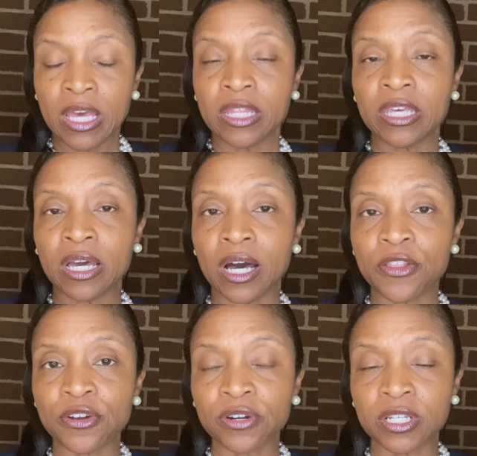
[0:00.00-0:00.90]
The
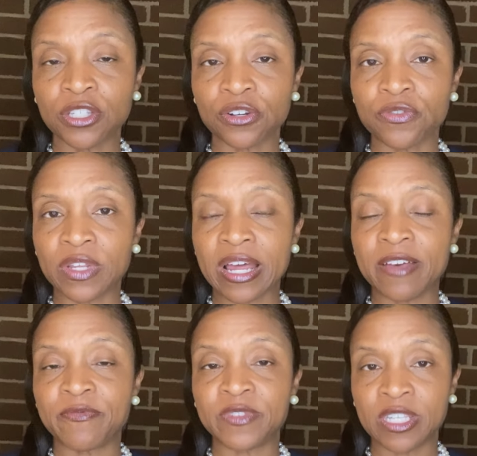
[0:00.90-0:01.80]
other concern that
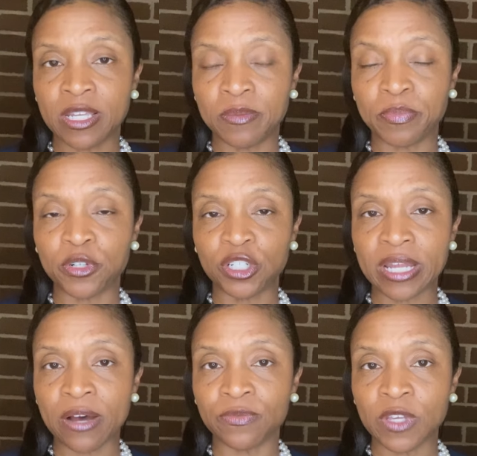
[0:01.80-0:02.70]
I've seen pushed
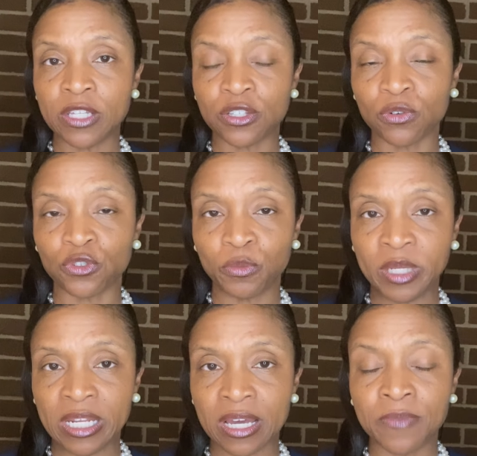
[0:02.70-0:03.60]
out in social
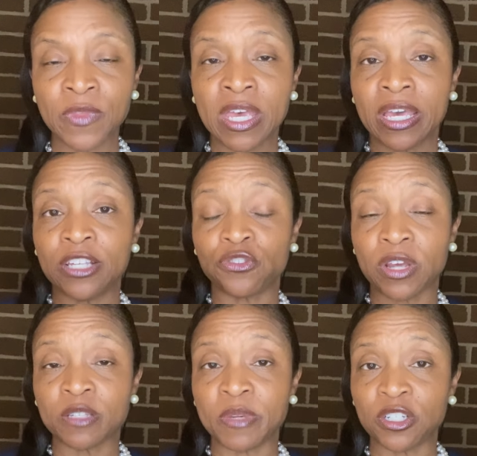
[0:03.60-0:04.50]
media is
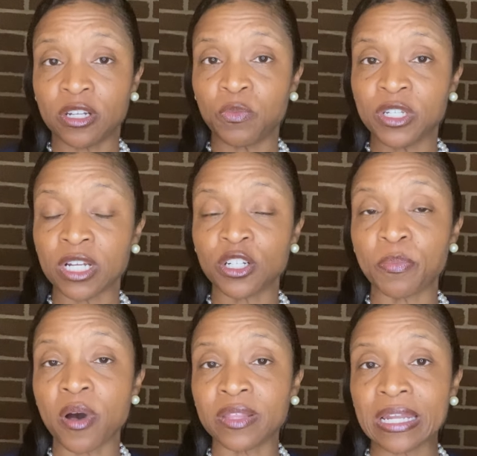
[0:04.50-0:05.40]
transmission, and we touched
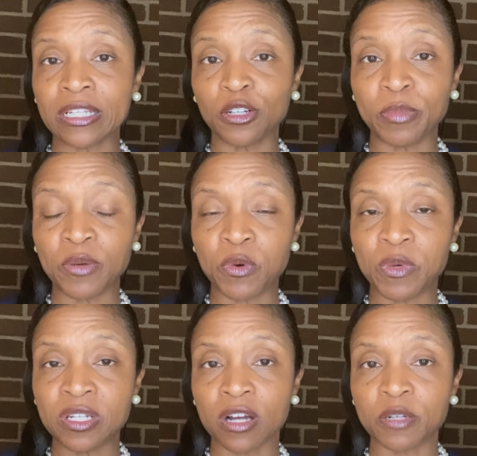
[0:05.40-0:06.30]
upon that a little bit when we
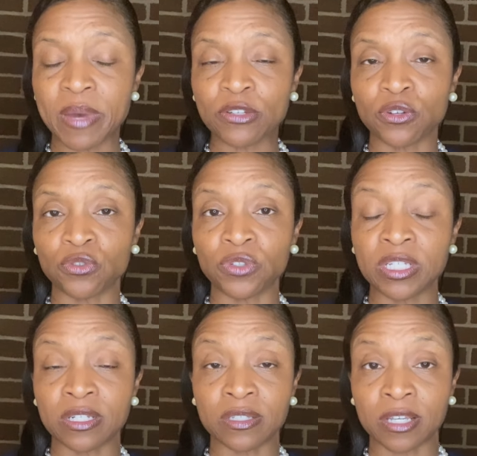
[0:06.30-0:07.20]
talked about social
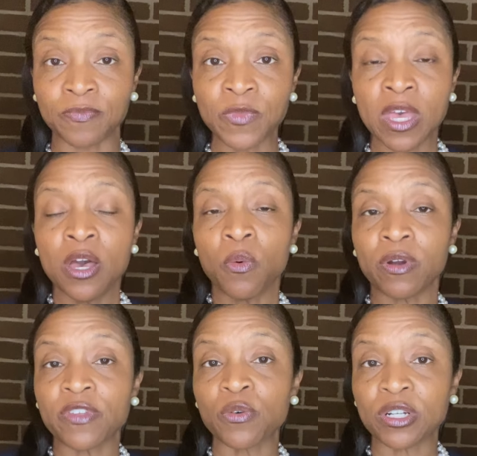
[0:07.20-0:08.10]
distancing. One
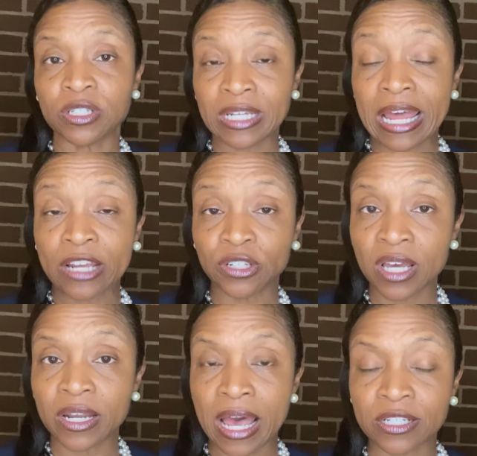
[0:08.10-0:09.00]
of the questions that I actually
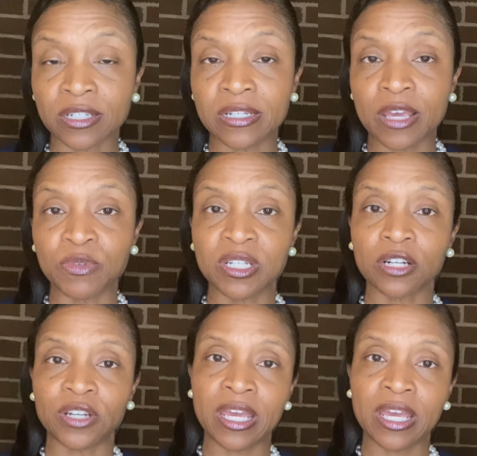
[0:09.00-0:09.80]
got asked today was, Dr.